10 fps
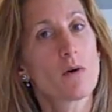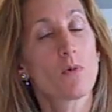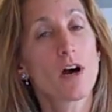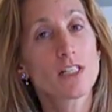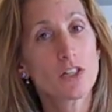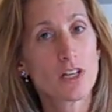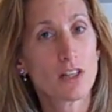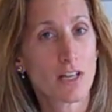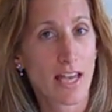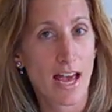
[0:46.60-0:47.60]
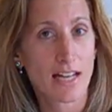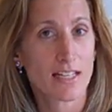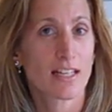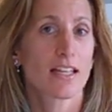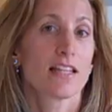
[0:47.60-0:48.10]
I want you to look
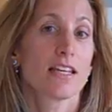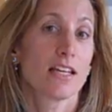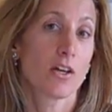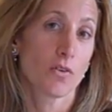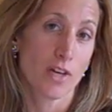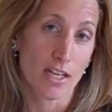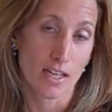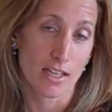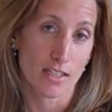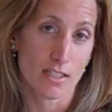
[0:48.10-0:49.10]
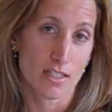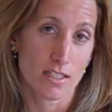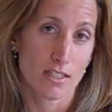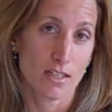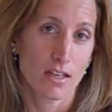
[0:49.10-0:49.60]
at the
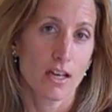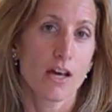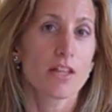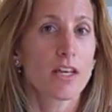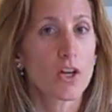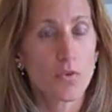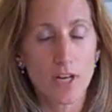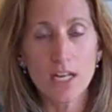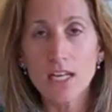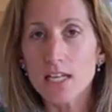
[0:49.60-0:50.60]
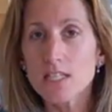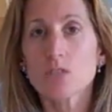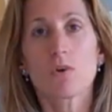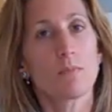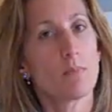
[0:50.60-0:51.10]
ingredients. The ingredients
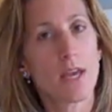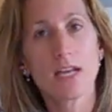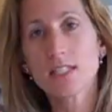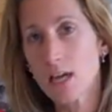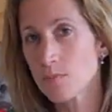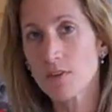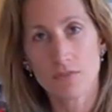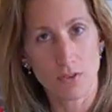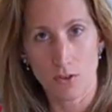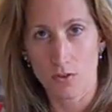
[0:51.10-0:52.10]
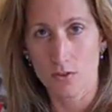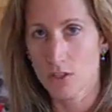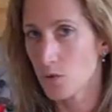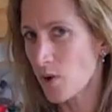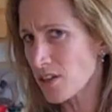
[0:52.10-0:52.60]
is what makes up the food.
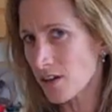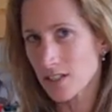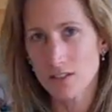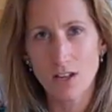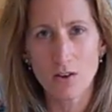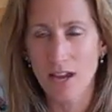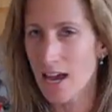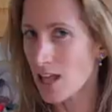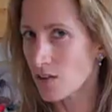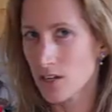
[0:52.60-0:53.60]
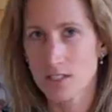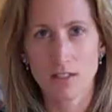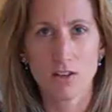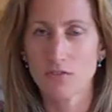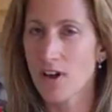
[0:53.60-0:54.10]
So whether it's low calories
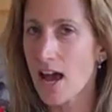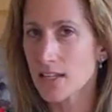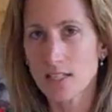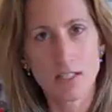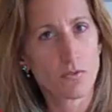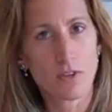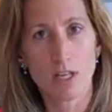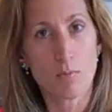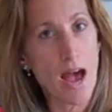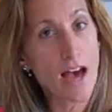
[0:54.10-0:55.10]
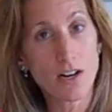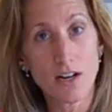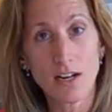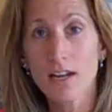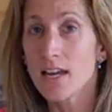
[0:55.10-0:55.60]
and low fat doesn't really
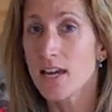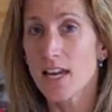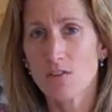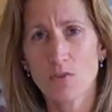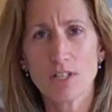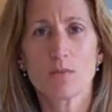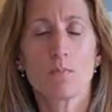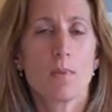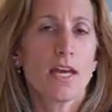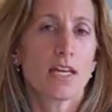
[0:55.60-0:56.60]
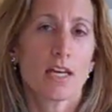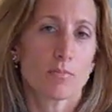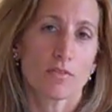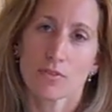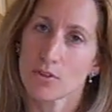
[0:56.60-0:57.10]
matter if what's making
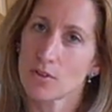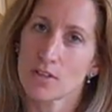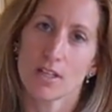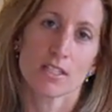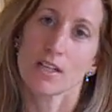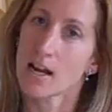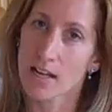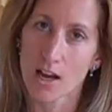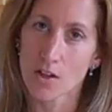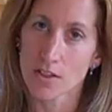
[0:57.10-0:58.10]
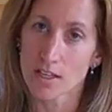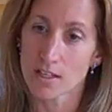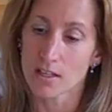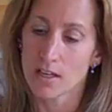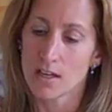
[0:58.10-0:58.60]
up the food is not
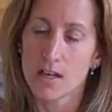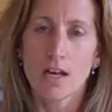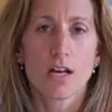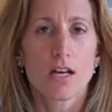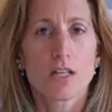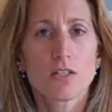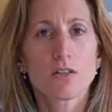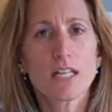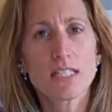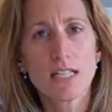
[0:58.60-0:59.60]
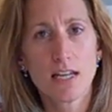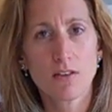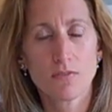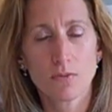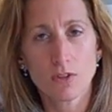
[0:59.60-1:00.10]
healthy. So let's take
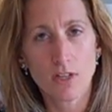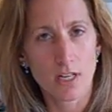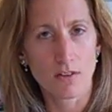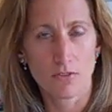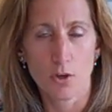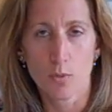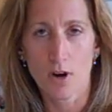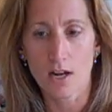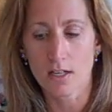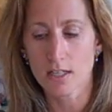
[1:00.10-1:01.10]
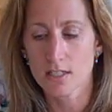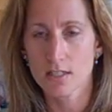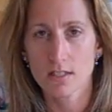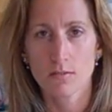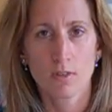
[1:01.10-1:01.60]
a look at a few
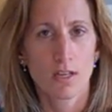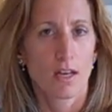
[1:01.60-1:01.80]
products.